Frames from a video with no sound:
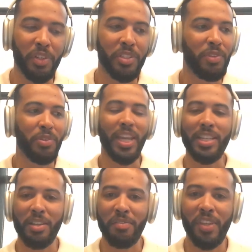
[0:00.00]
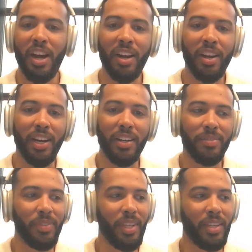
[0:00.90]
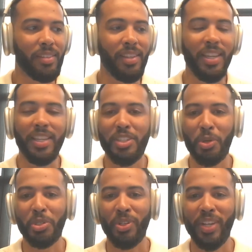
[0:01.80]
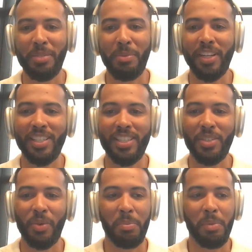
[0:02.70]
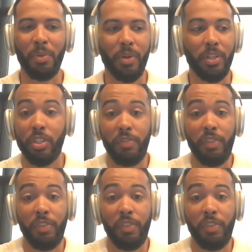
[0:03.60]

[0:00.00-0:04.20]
the first few days of VR in social experiences where people were